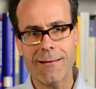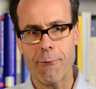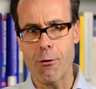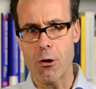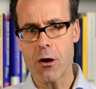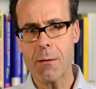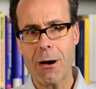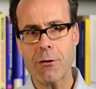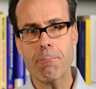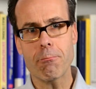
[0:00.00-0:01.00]
If you learn
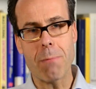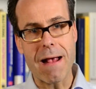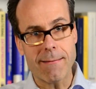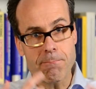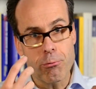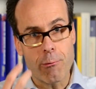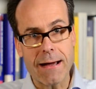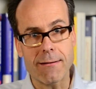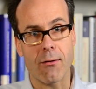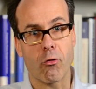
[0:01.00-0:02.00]
about a best
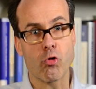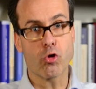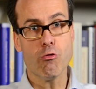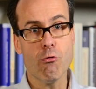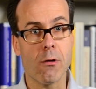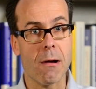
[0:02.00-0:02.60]
practice, a tool,